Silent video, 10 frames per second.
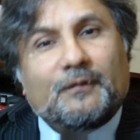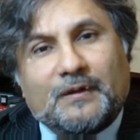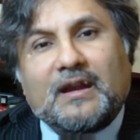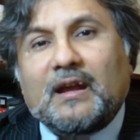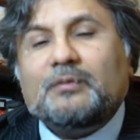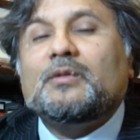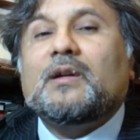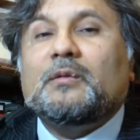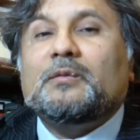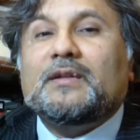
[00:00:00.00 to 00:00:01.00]
we have to
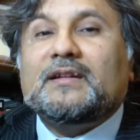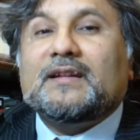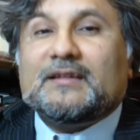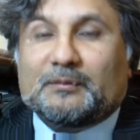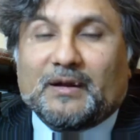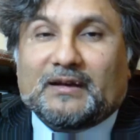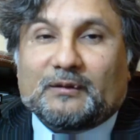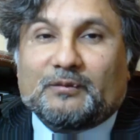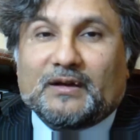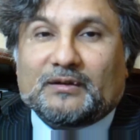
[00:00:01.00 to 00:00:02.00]
come up with a
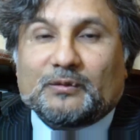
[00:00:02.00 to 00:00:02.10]
systematic way.